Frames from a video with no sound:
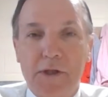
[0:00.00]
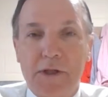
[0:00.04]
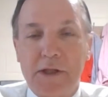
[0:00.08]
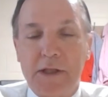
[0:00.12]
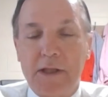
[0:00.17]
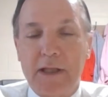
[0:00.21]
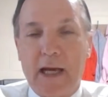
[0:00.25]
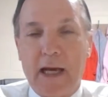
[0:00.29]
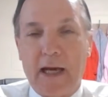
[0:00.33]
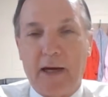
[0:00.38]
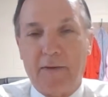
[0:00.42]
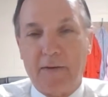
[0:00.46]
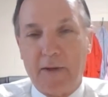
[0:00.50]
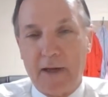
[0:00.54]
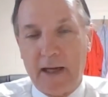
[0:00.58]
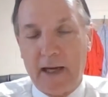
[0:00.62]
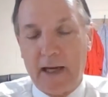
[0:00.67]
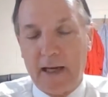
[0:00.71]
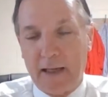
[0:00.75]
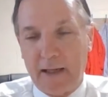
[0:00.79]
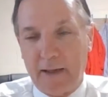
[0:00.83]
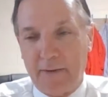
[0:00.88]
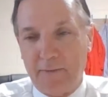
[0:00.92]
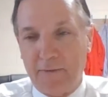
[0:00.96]
to see how
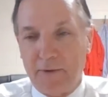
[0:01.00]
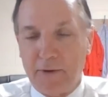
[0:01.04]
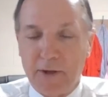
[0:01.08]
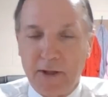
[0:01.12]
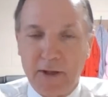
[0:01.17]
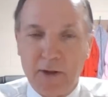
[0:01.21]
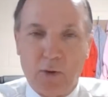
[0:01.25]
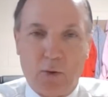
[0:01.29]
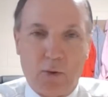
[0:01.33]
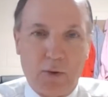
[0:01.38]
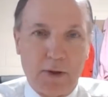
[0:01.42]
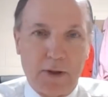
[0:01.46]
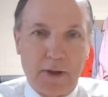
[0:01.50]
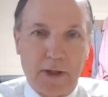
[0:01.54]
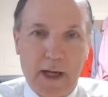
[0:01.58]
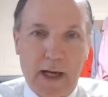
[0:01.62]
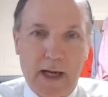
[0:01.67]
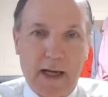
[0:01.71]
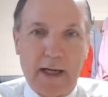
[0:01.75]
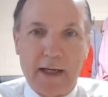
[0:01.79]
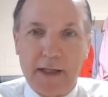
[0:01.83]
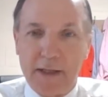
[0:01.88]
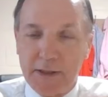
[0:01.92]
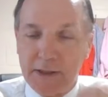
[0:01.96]
they had everything
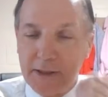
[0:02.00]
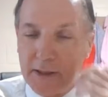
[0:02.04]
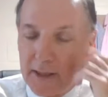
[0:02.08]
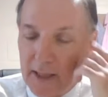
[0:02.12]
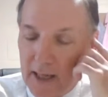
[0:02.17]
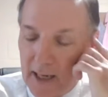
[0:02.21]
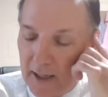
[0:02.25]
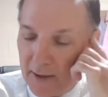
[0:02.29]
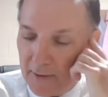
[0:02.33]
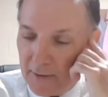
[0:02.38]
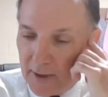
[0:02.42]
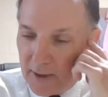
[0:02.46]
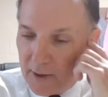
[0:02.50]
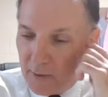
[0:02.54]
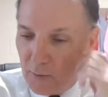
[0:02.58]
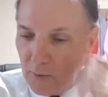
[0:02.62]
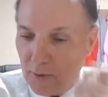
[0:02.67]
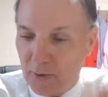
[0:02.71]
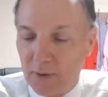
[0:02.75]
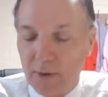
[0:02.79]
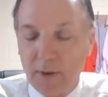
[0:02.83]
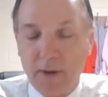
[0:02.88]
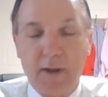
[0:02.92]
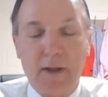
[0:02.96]
organized and how they
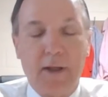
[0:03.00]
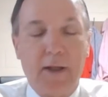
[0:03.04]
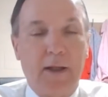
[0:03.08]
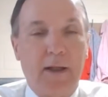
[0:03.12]
were